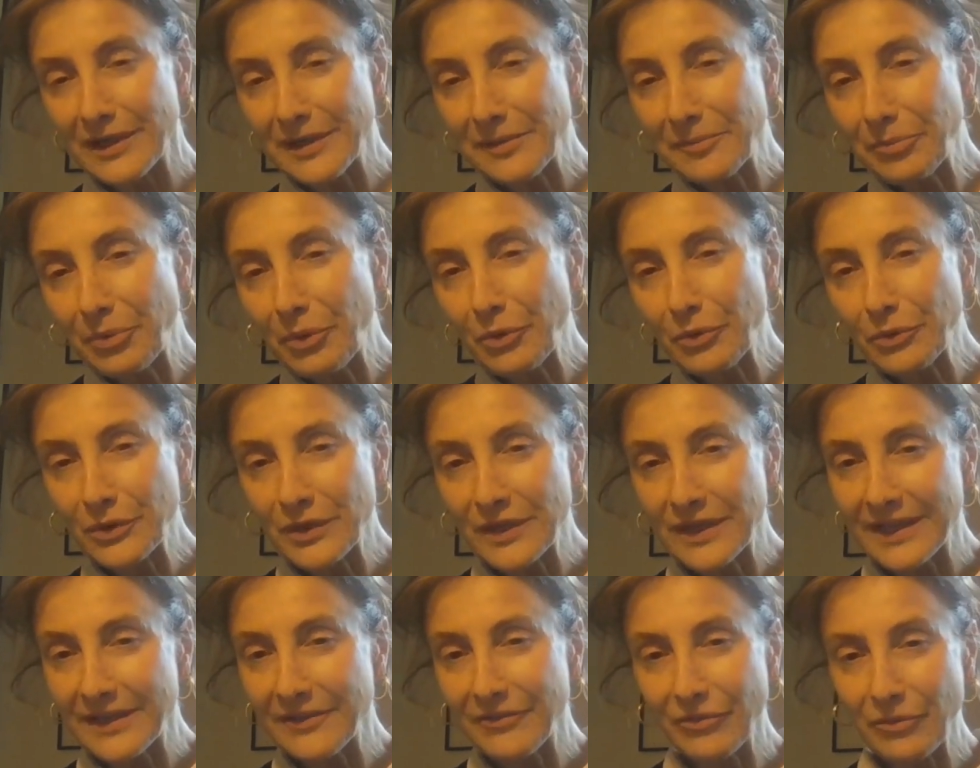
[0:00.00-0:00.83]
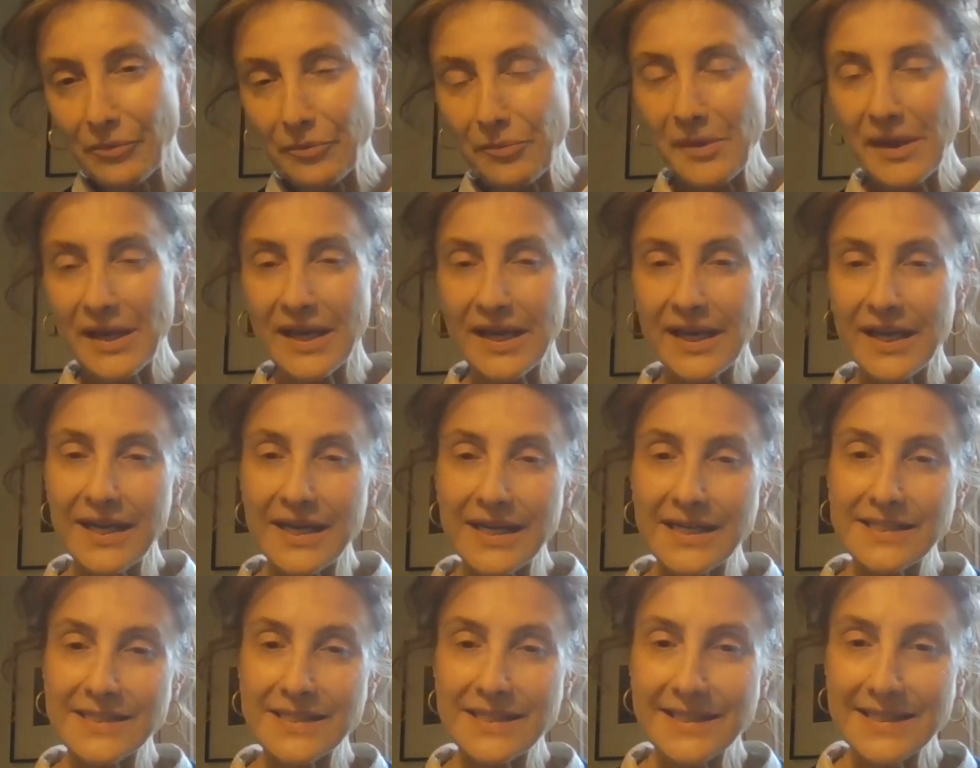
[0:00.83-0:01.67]
And importantly for me,
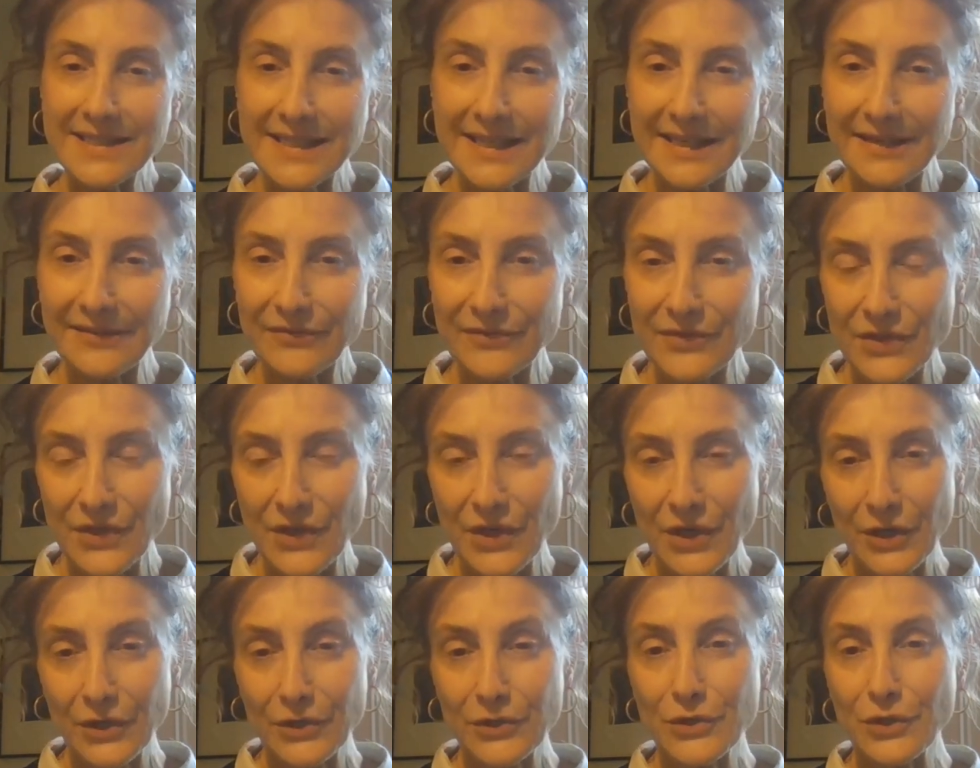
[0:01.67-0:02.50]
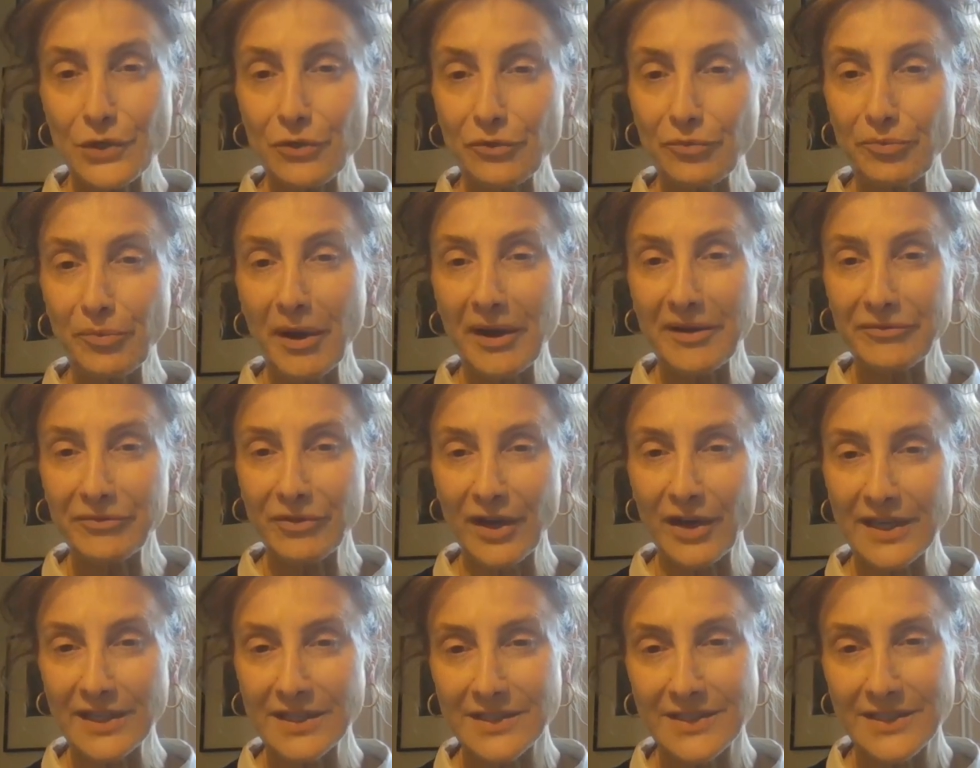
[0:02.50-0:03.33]
he deceived two of my
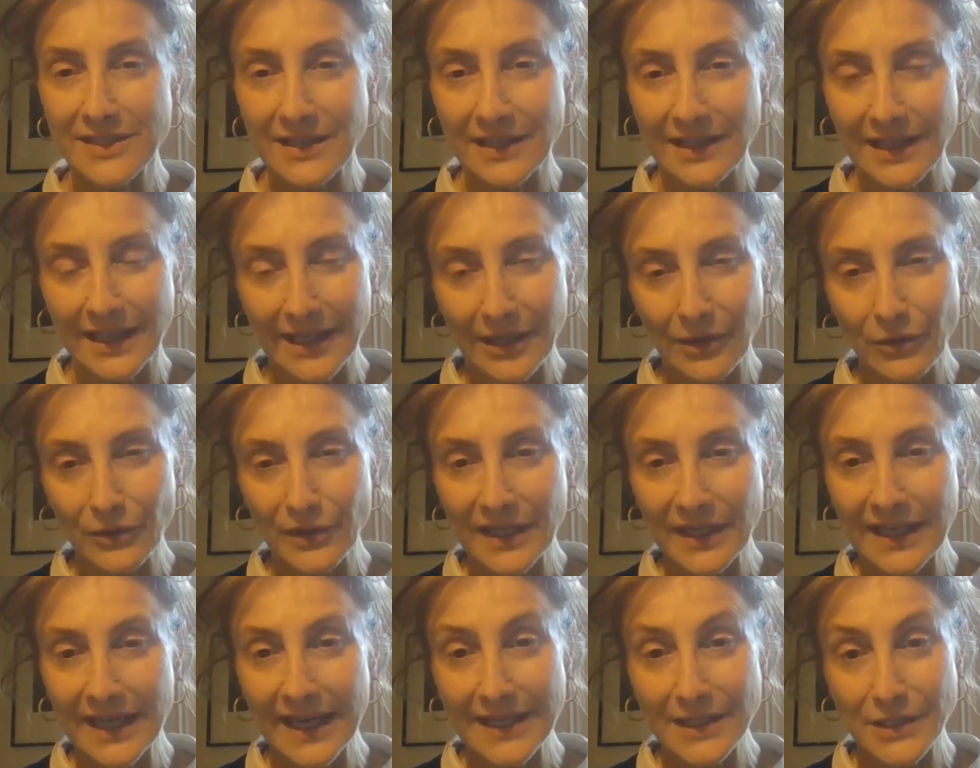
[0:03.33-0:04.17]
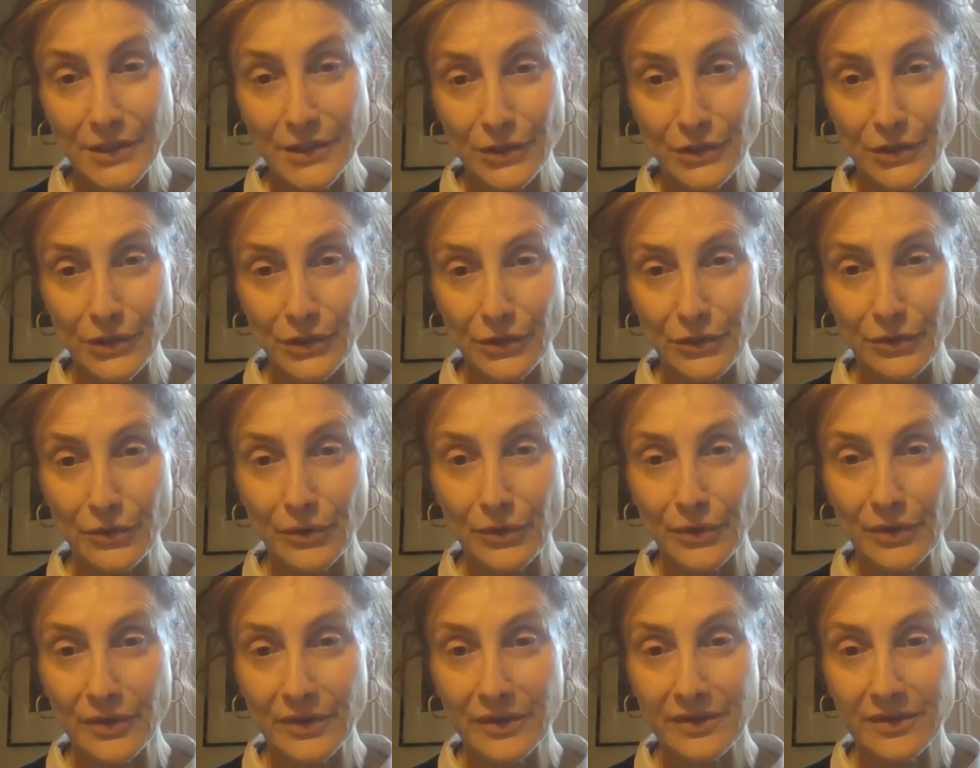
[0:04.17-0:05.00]
friends that he got engaged to
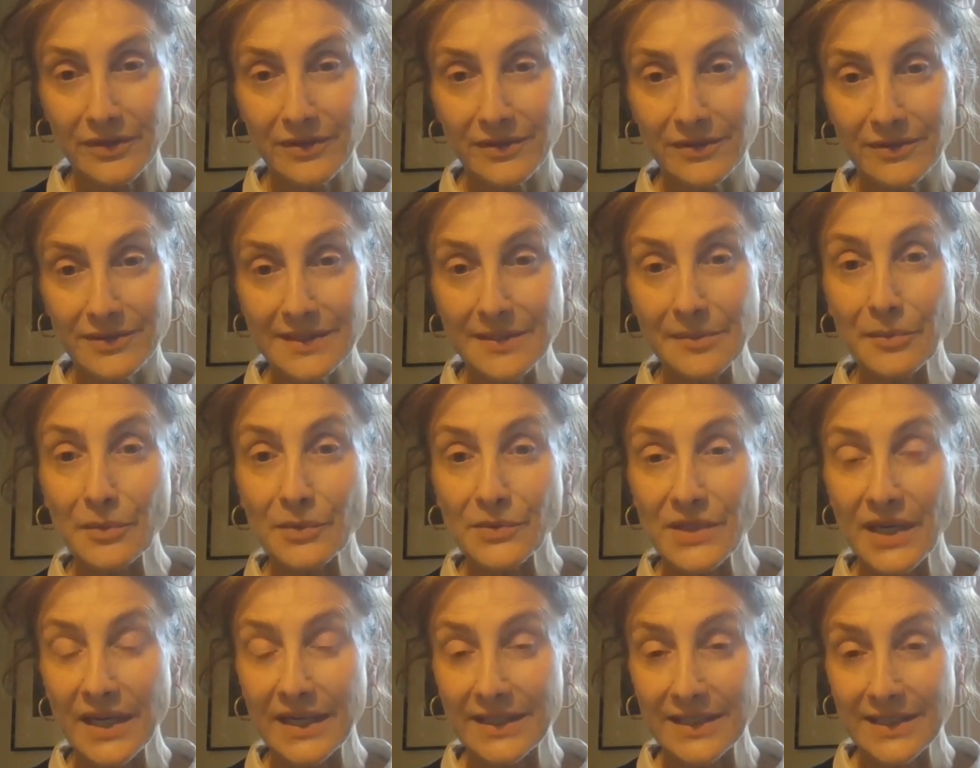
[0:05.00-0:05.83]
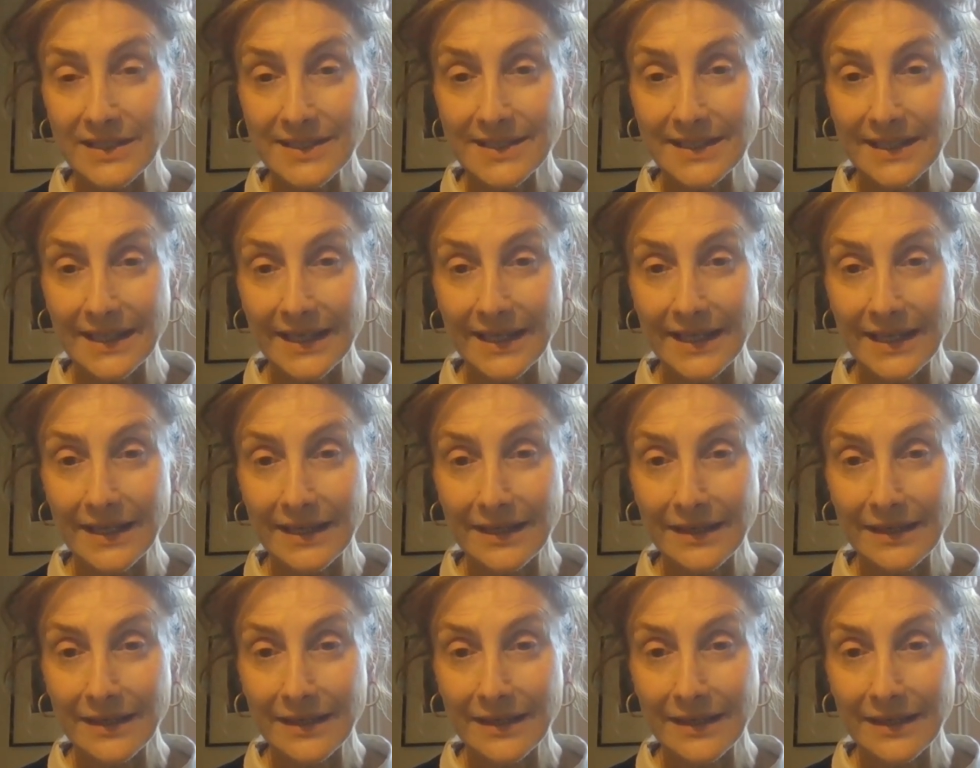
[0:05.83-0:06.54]
simultaneously,